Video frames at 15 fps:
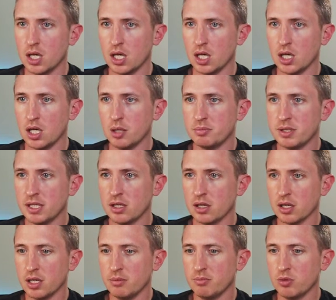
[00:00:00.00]
update
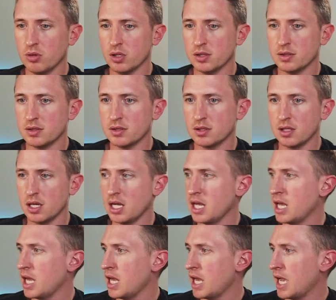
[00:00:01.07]
our imports.
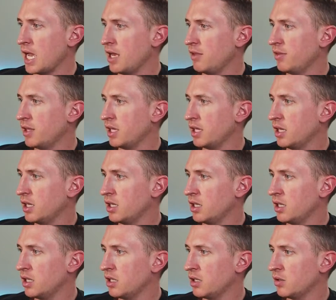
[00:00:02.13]
And
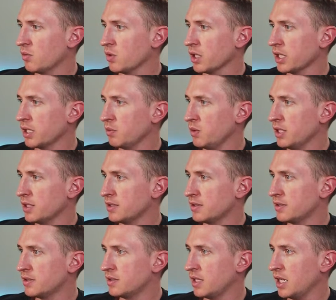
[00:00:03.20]
then we can
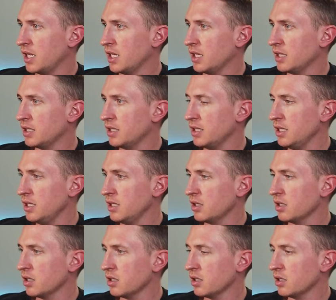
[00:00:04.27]
say
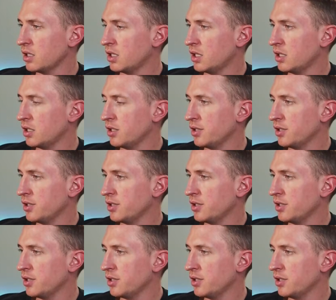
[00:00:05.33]
here,